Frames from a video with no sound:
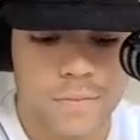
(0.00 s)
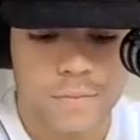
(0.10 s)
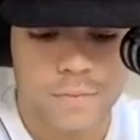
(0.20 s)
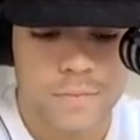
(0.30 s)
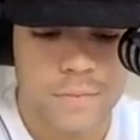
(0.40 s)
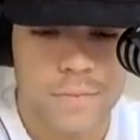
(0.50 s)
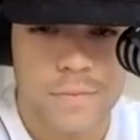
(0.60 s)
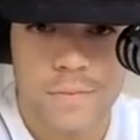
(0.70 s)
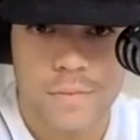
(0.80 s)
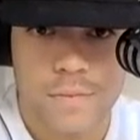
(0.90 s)

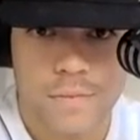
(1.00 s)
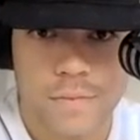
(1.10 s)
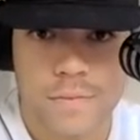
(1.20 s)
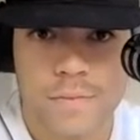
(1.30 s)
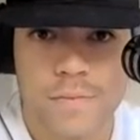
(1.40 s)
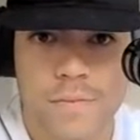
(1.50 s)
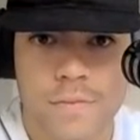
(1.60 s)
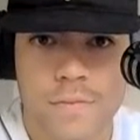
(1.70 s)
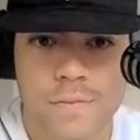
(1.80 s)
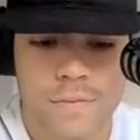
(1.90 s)

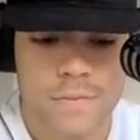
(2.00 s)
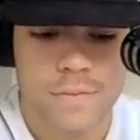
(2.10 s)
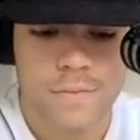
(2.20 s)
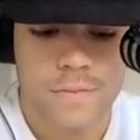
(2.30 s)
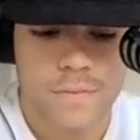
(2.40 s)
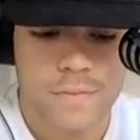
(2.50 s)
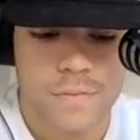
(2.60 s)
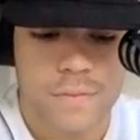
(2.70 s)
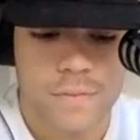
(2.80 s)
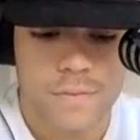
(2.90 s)

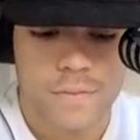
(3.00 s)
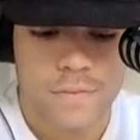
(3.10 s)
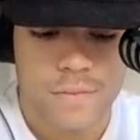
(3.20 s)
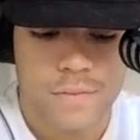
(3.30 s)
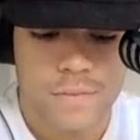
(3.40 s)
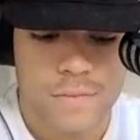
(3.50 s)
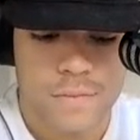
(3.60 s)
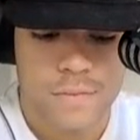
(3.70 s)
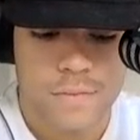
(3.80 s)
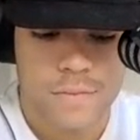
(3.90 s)

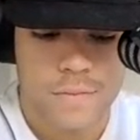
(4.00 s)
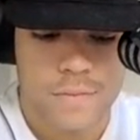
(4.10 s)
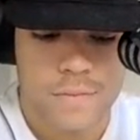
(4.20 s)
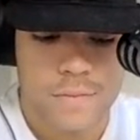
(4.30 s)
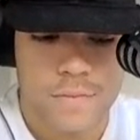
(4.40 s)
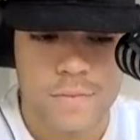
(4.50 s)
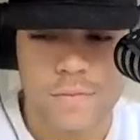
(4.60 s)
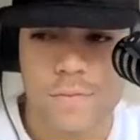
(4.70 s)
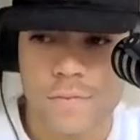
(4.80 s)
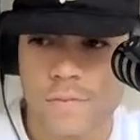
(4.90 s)

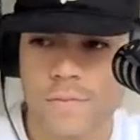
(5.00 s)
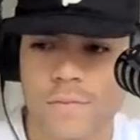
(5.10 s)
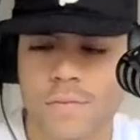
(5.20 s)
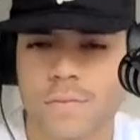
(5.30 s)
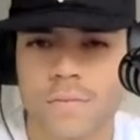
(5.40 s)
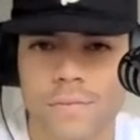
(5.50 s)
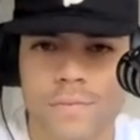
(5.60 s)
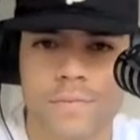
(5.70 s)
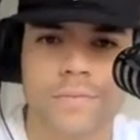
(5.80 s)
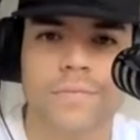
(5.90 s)

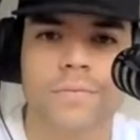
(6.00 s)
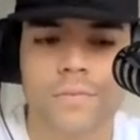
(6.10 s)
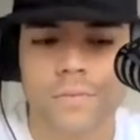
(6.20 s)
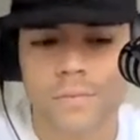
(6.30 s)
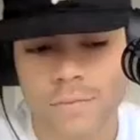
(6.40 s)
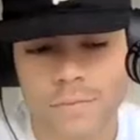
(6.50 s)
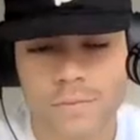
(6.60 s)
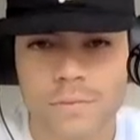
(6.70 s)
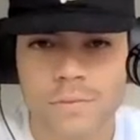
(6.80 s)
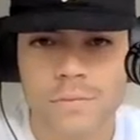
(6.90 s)

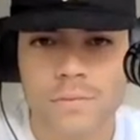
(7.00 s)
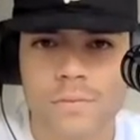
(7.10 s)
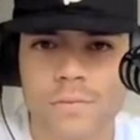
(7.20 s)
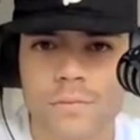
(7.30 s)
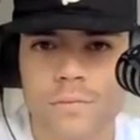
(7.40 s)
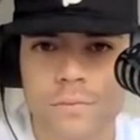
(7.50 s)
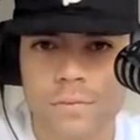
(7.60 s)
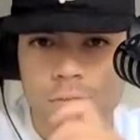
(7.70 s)
This person isn't speaking.